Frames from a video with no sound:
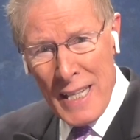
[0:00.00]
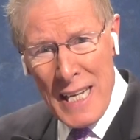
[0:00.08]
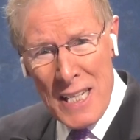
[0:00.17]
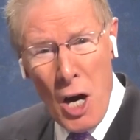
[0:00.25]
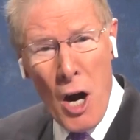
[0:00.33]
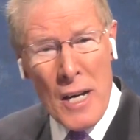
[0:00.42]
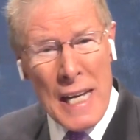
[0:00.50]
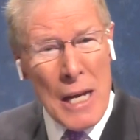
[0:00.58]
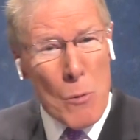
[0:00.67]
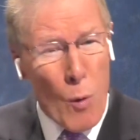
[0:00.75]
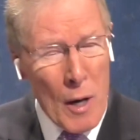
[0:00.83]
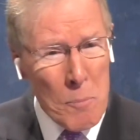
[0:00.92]
and they aren't
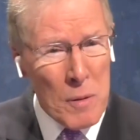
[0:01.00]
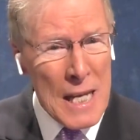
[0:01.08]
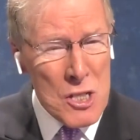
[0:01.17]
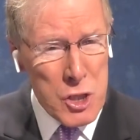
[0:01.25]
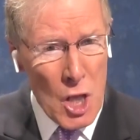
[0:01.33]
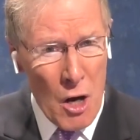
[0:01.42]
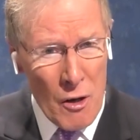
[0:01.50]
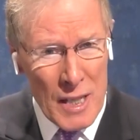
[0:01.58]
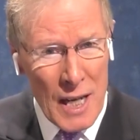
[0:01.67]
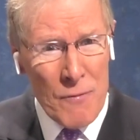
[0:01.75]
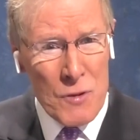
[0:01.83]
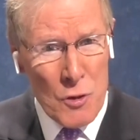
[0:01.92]
in one place long
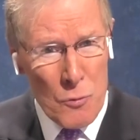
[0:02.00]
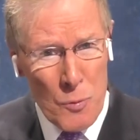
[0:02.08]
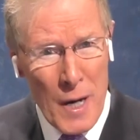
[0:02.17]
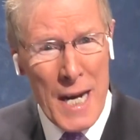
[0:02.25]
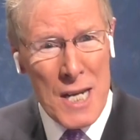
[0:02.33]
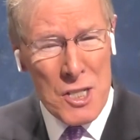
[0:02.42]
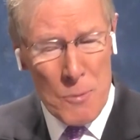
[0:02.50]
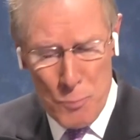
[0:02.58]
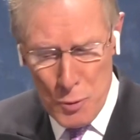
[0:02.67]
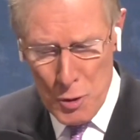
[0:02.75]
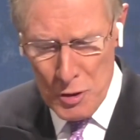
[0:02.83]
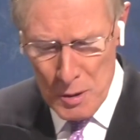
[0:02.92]
enough to raise a
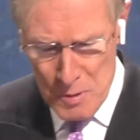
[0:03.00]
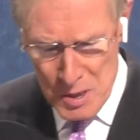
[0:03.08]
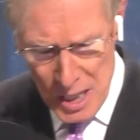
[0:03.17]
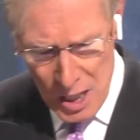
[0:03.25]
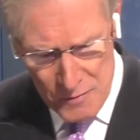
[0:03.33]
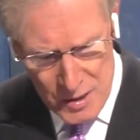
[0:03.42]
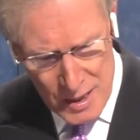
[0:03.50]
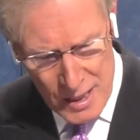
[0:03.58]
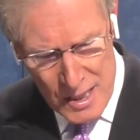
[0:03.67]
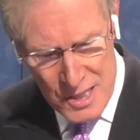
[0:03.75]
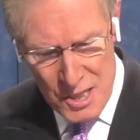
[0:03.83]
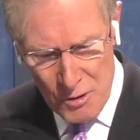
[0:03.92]
brood themselves.
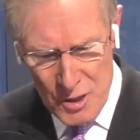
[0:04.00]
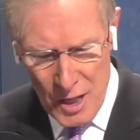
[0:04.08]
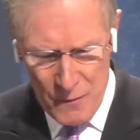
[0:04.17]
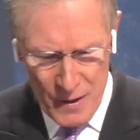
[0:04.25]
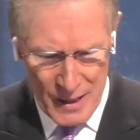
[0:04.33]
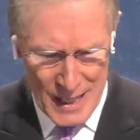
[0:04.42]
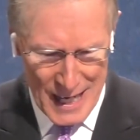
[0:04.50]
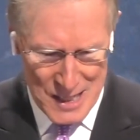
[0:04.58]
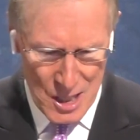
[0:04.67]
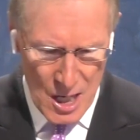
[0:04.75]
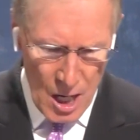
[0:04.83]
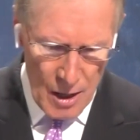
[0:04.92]
Still not very
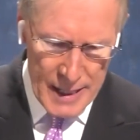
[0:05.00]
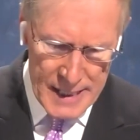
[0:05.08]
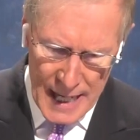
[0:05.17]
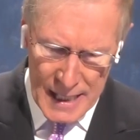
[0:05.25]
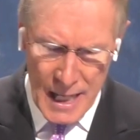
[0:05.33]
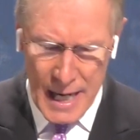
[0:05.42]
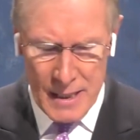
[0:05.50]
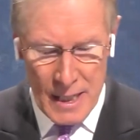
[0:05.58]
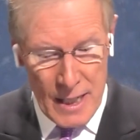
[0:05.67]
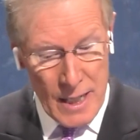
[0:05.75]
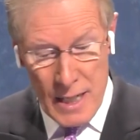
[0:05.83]
nice. All right, Dateline.